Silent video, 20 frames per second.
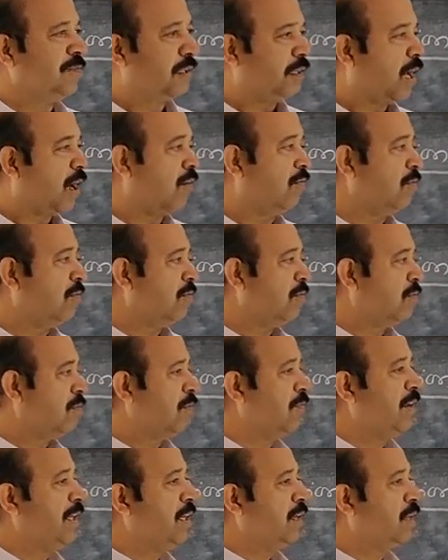
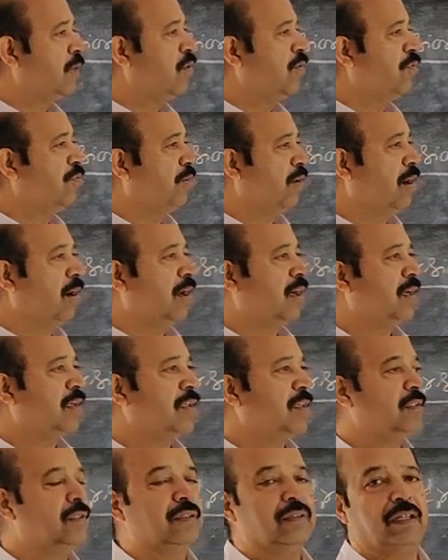Now, we will go
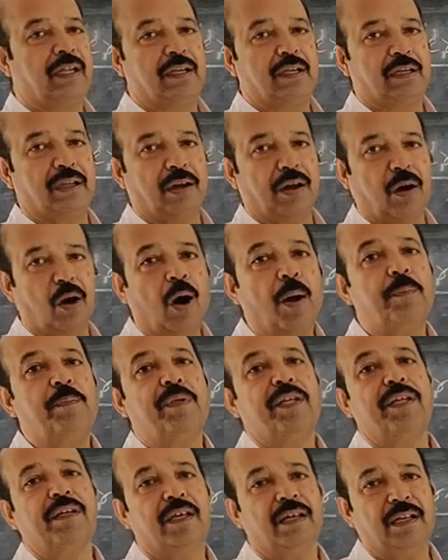for that
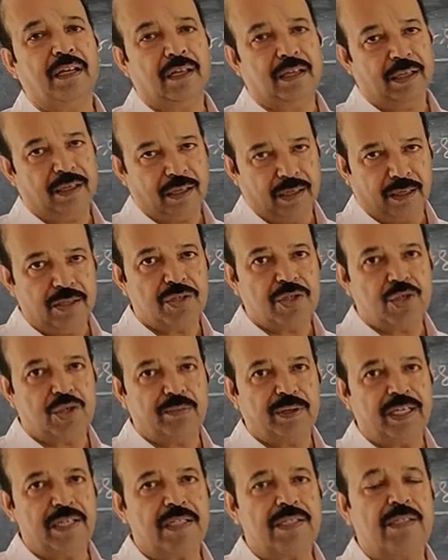optical
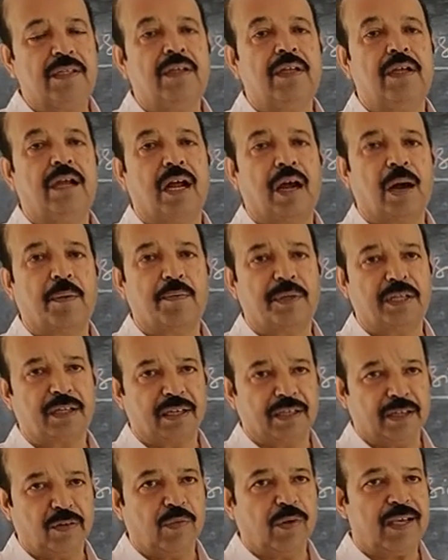instruments,
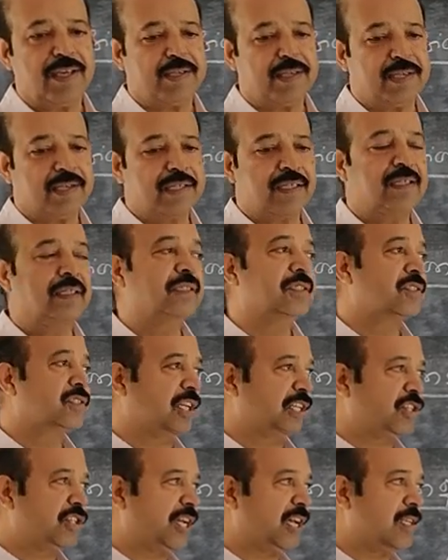optical devices
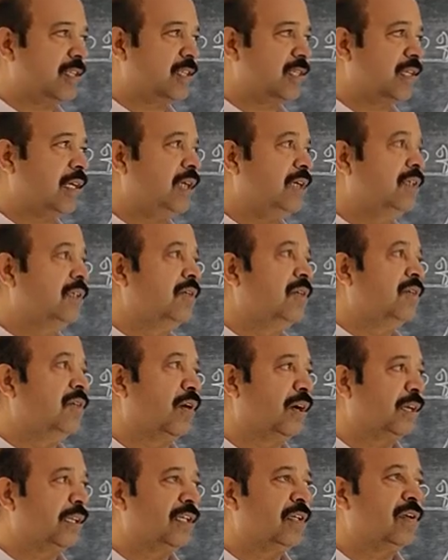such as
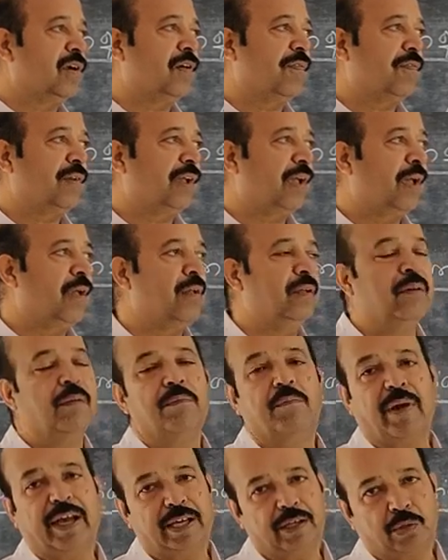working of a
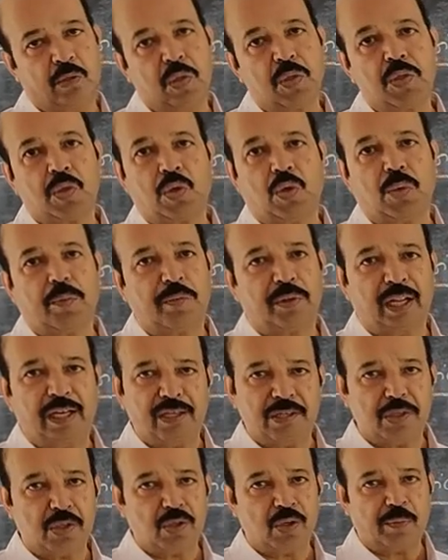microscope,
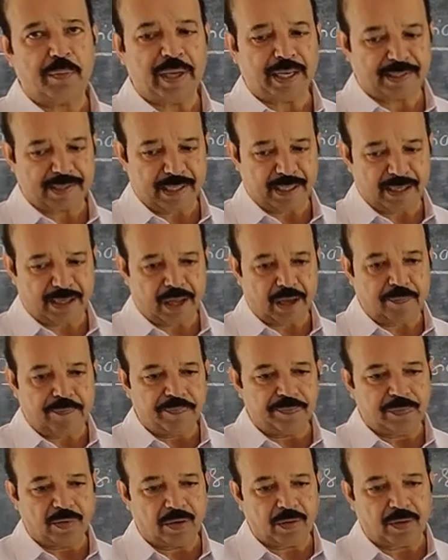telescope, etc.
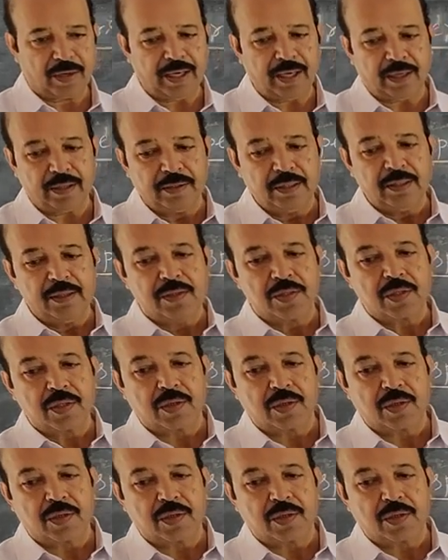Okay.